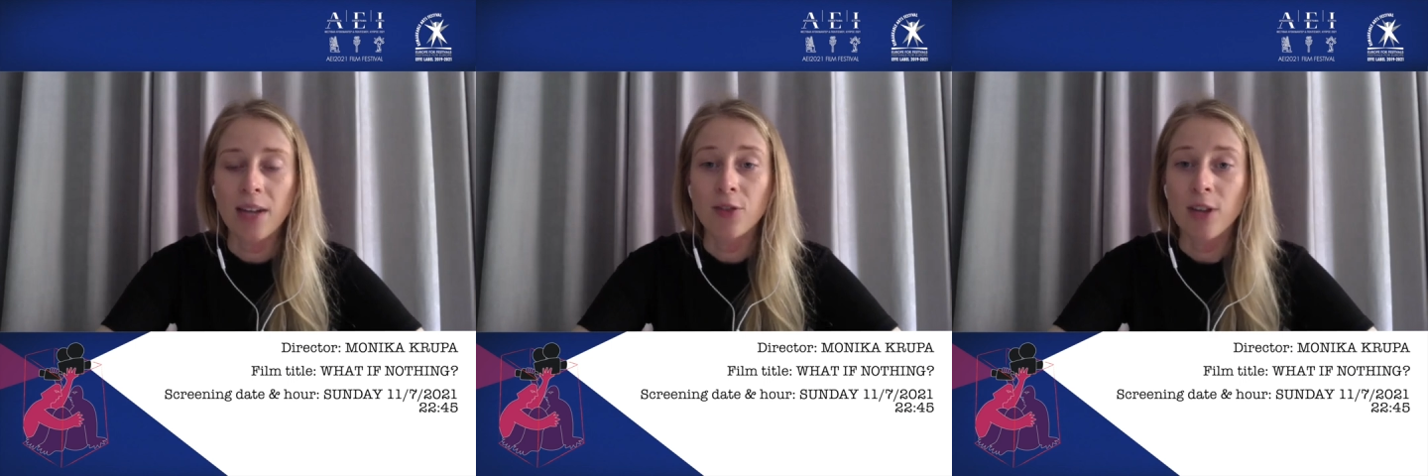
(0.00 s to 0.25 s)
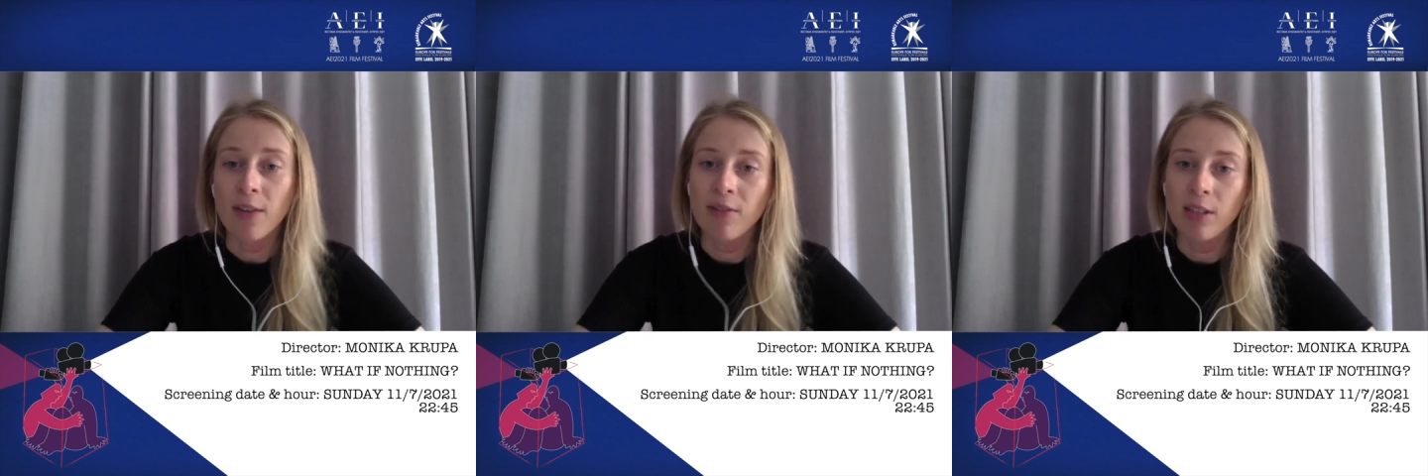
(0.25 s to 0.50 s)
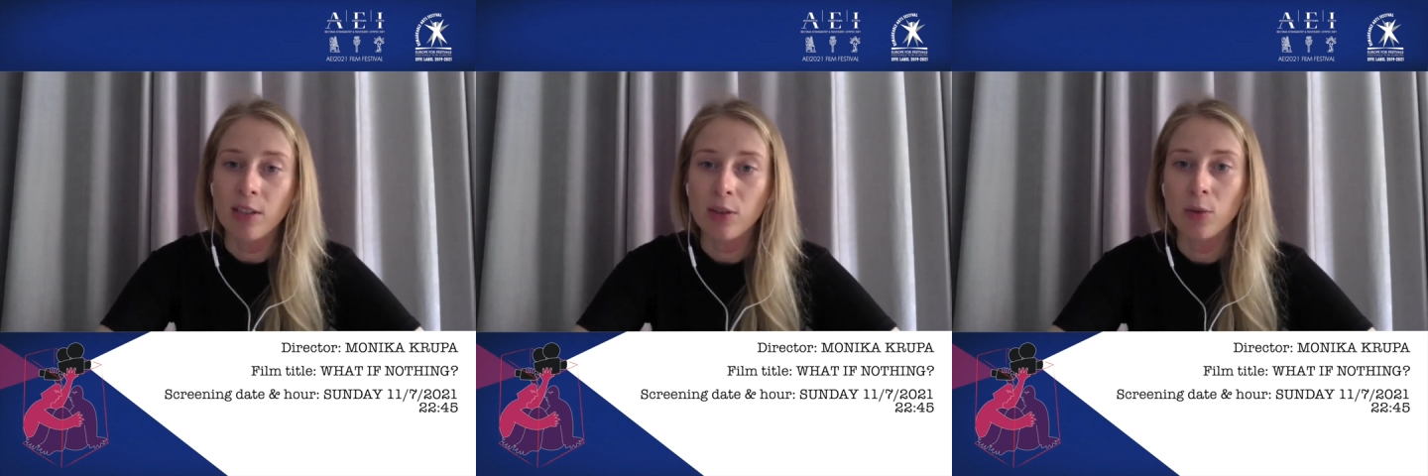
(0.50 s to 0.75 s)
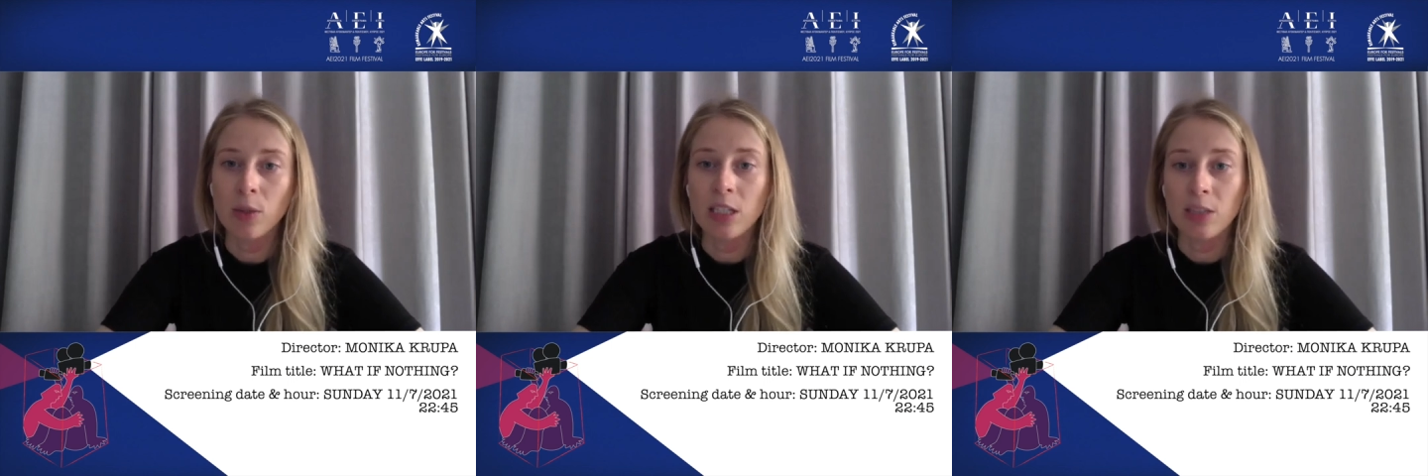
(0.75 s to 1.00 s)
traveled
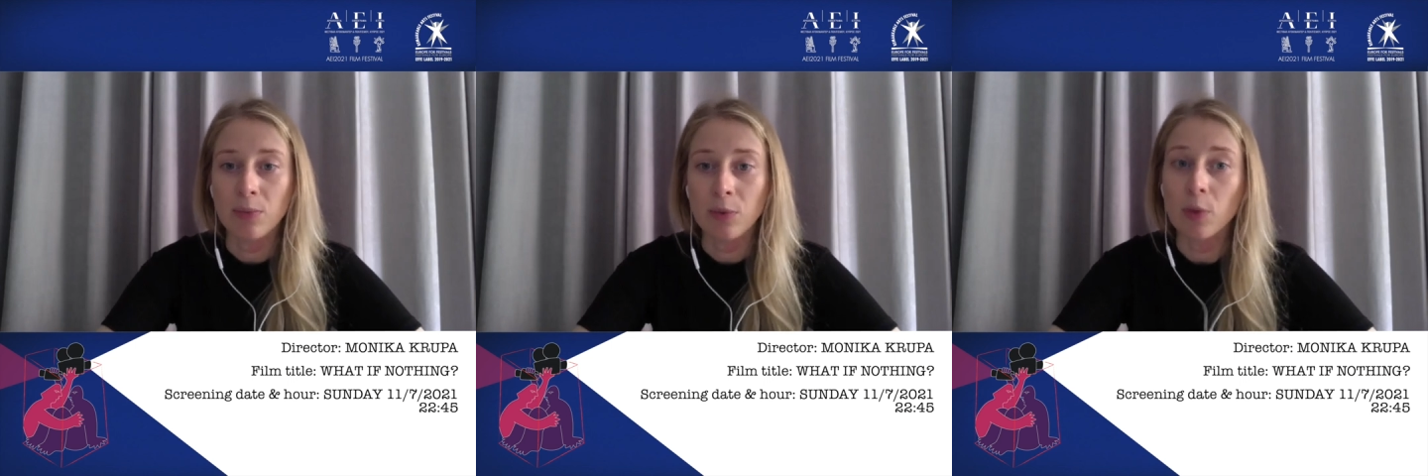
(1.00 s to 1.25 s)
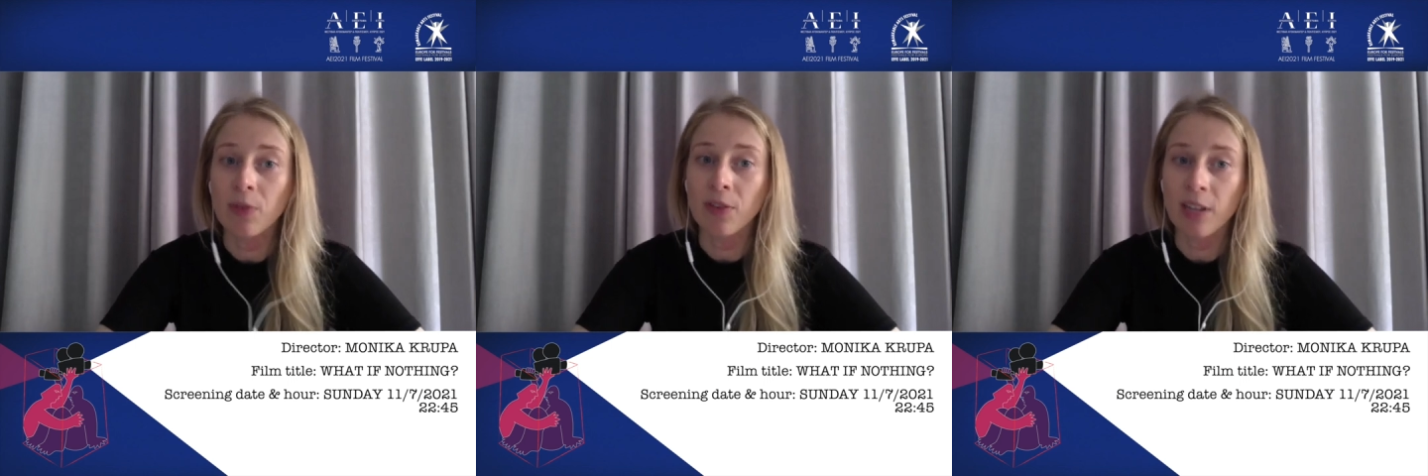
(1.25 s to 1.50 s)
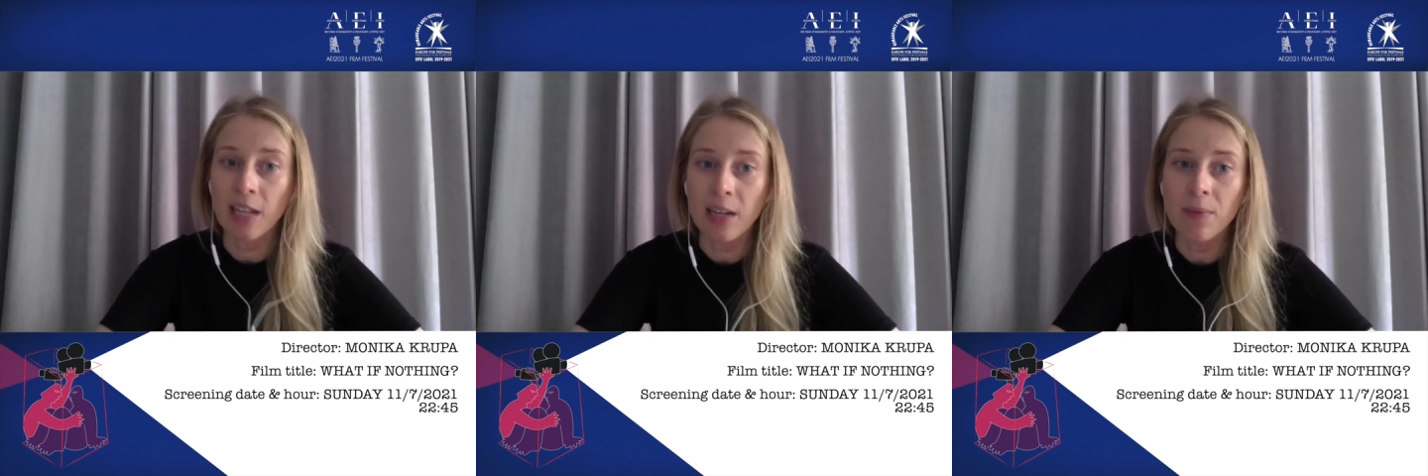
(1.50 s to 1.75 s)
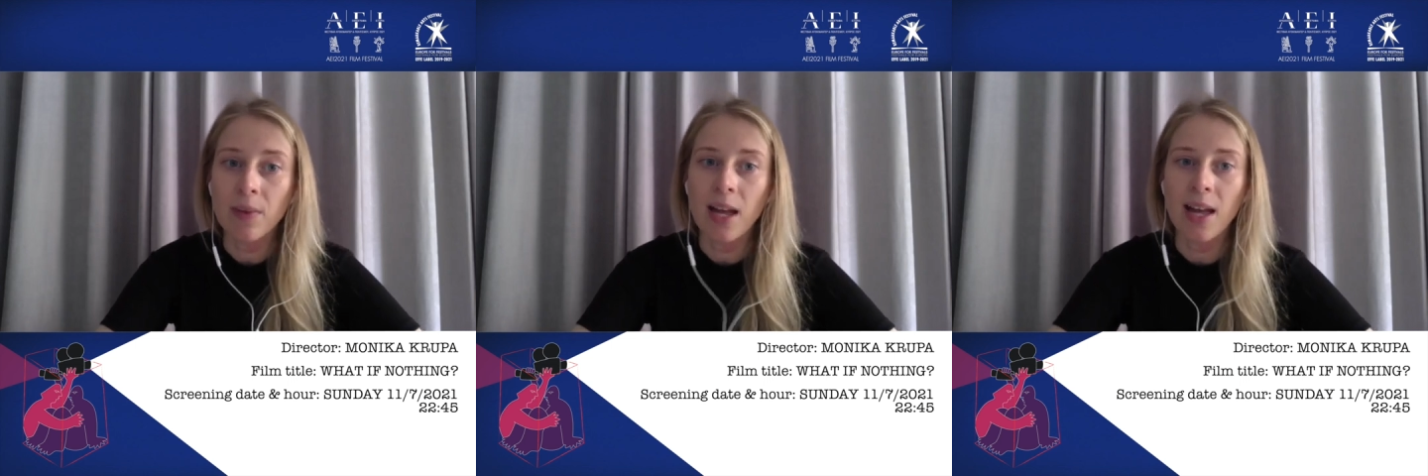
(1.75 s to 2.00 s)
to Egypt with
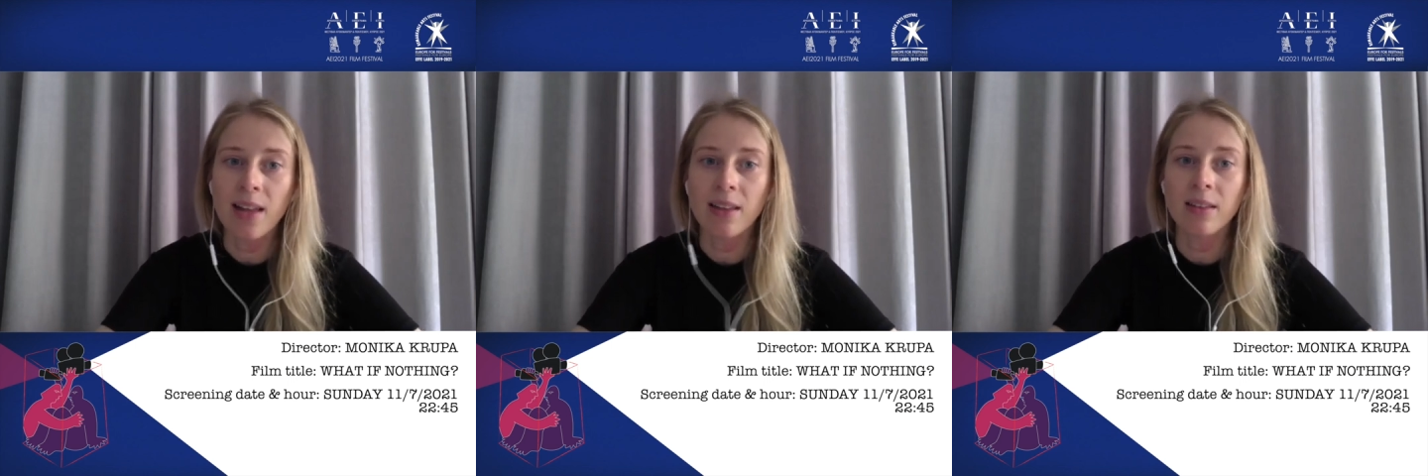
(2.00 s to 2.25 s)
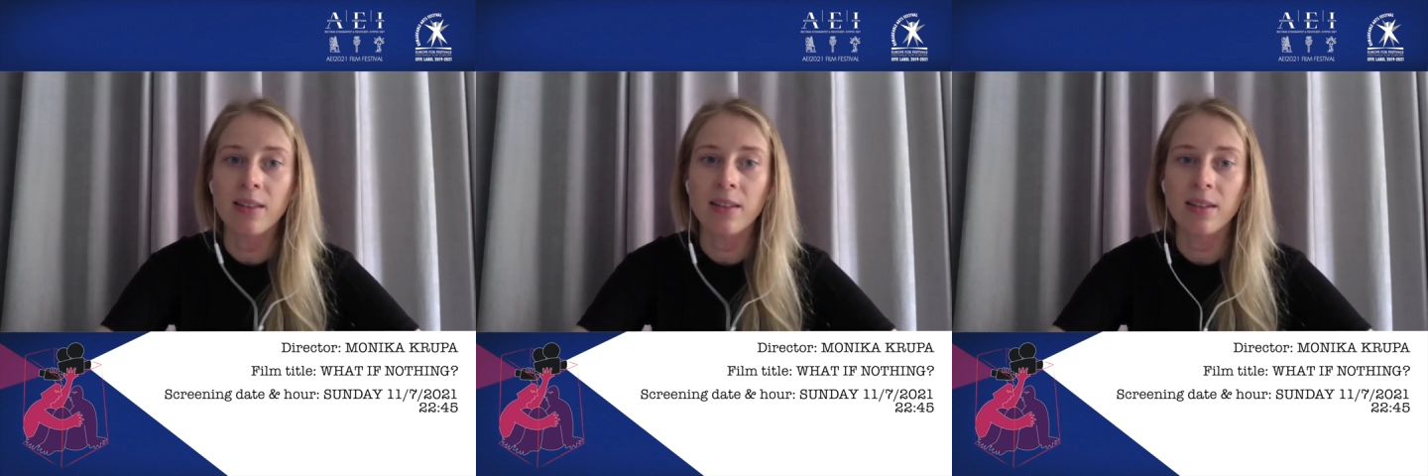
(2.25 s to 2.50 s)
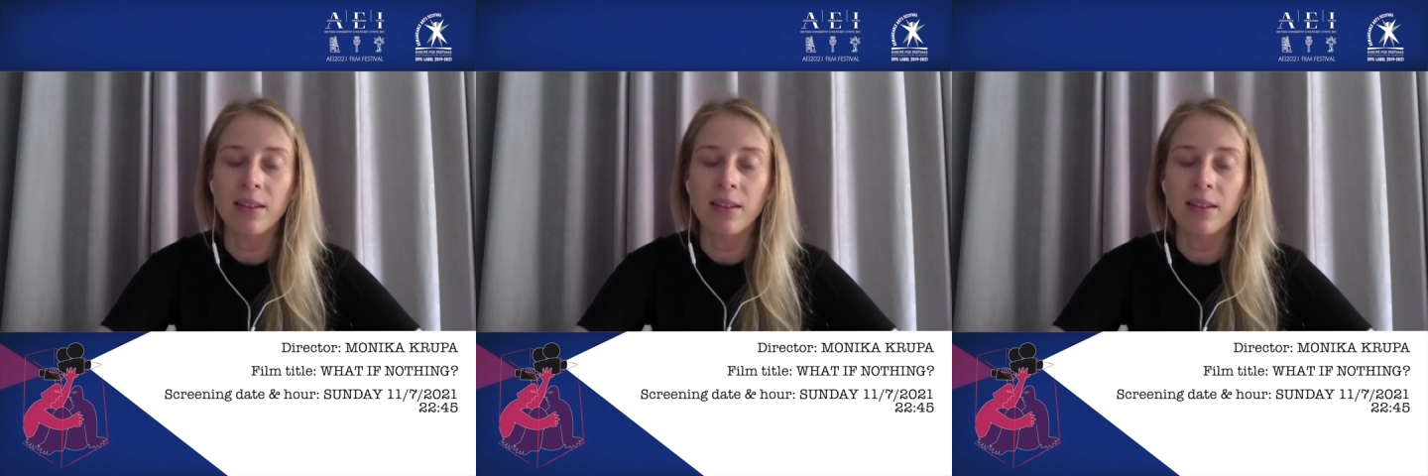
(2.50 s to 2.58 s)
him, and